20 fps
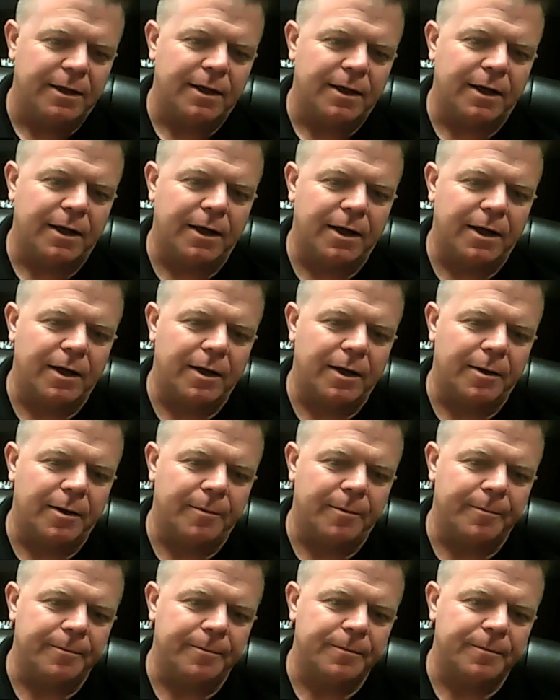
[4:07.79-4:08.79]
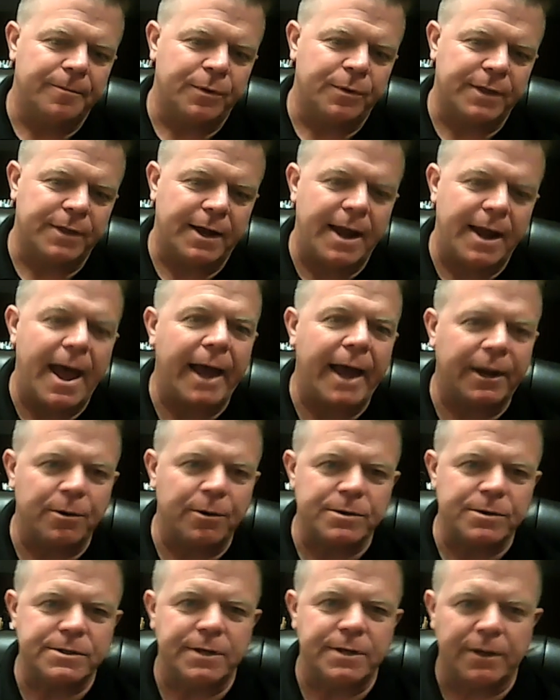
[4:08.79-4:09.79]

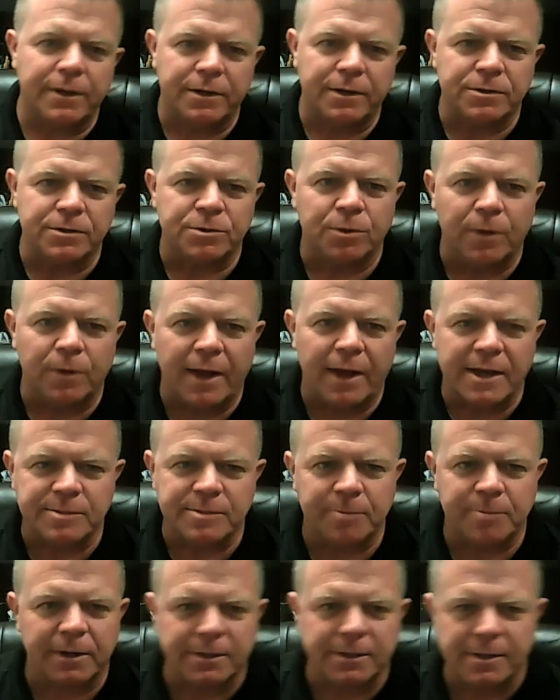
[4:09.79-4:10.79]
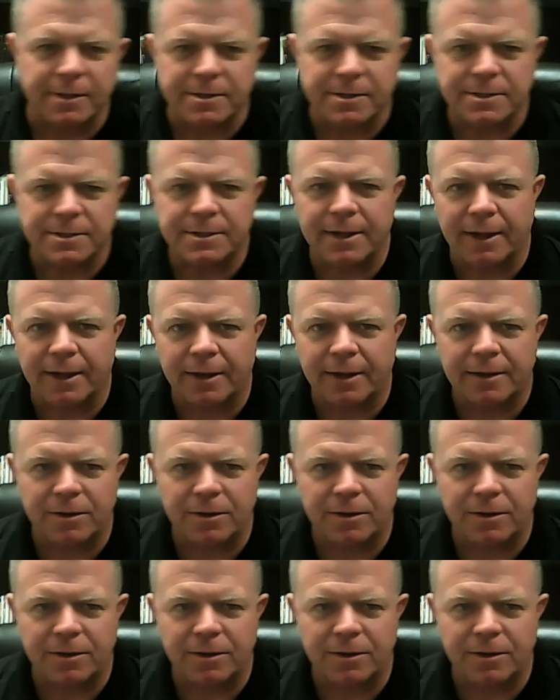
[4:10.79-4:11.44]
accuracy and control aspect of the stick.